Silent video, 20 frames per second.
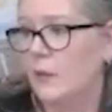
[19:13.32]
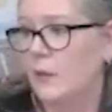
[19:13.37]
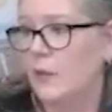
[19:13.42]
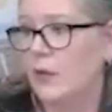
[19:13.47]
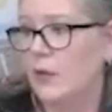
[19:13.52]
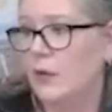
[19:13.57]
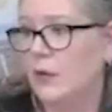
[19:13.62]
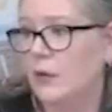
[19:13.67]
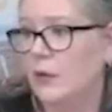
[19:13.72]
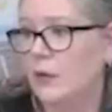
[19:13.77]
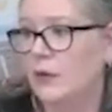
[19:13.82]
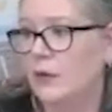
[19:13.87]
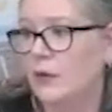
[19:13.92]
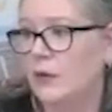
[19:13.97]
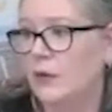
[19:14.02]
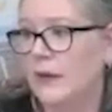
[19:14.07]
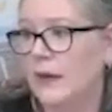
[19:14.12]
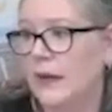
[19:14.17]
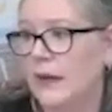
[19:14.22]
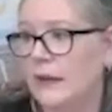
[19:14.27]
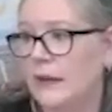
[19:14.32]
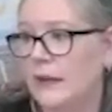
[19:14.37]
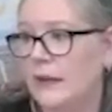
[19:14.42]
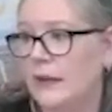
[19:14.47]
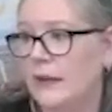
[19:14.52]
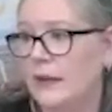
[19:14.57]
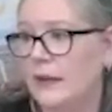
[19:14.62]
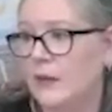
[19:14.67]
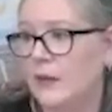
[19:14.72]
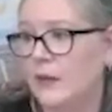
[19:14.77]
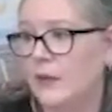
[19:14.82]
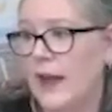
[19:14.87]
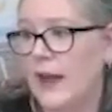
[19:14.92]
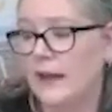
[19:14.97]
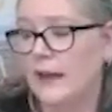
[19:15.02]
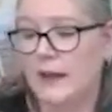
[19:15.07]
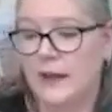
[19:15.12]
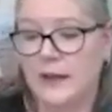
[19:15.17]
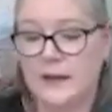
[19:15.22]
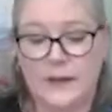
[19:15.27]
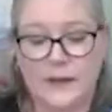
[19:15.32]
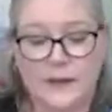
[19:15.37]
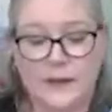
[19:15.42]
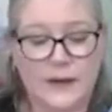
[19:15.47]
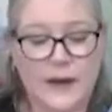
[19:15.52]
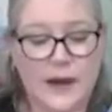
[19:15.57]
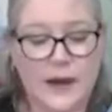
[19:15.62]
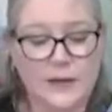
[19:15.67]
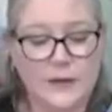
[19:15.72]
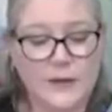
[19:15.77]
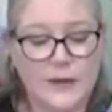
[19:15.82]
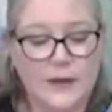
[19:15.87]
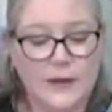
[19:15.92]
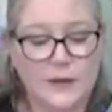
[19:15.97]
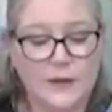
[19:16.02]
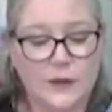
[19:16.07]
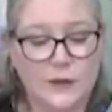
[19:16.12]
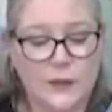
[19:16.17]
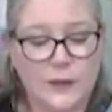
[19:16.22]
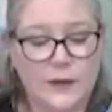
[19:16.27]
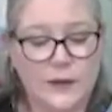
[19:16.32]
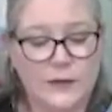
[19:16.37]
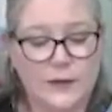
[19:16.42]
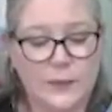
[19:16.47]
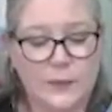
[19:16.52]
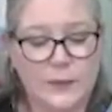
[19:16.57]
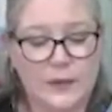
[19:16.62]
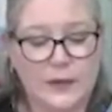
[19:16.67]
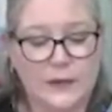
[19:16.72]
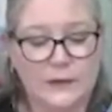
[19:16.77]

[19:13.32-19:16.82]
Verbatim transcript: pull the LEDs flat like this, kind of like it's doing a split.